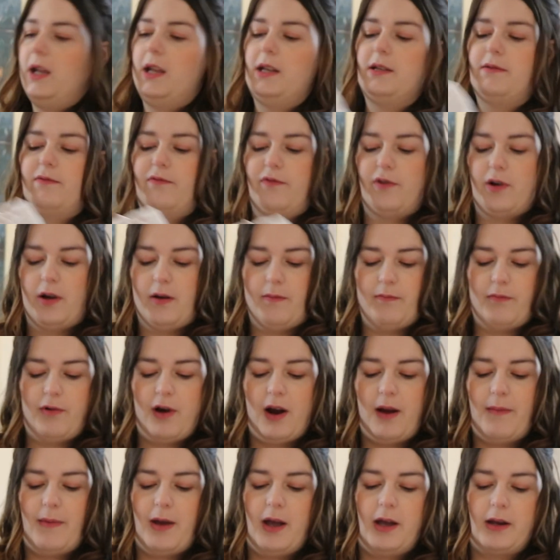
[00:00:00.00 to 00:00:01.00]
is from
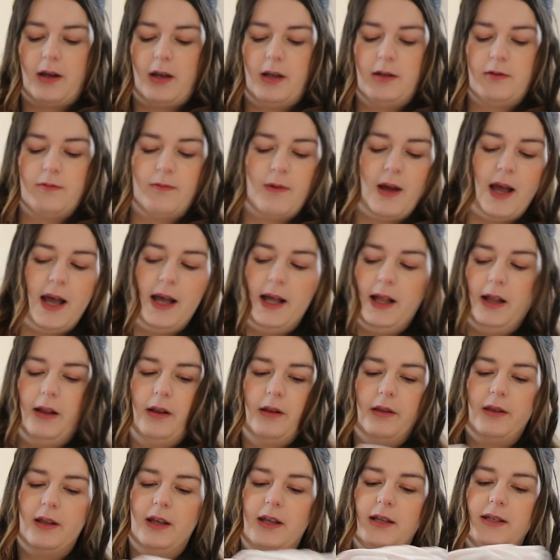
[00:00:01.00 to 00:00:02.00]
Primark as
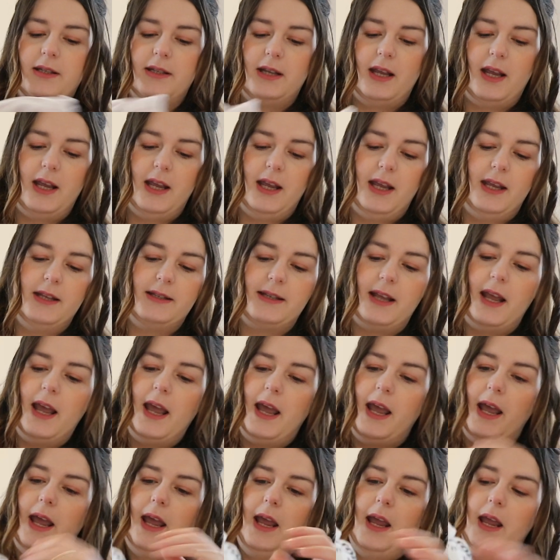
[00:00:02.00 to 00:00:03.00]
well. This is
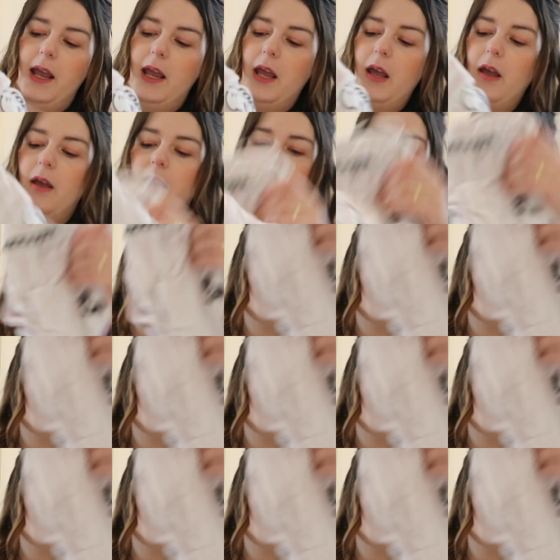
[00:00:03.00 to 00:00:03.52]
a